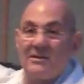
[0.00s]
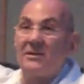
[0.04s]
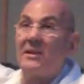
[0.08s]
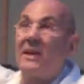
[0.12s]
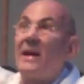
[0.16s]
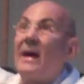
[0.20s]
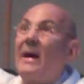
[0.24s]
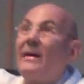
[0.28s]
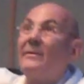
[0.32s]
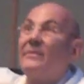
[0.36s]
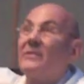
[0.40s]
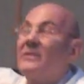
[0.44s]
the
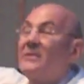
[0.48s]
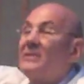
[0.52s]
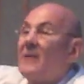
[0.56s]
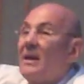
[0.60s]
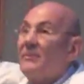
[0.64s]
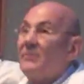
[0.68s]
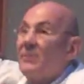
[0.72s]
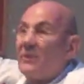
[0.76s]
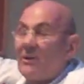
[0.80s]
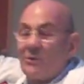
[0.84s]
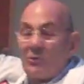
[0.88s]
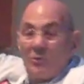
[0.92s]
heavens. I'm
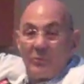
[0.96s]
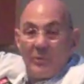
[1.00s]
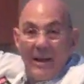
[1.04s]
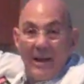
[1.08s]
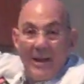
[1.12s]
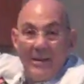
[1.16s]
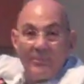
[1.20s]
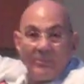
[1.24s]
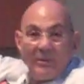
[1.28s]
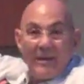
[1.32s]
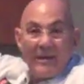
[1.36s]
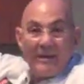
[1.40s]
going to
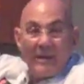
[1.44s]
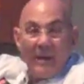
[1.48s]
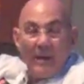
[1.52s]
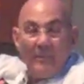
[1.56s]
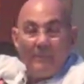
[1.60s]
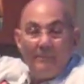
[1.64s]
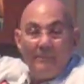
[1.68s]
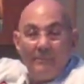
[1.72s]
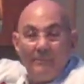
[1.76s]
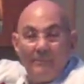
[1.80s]
grab like a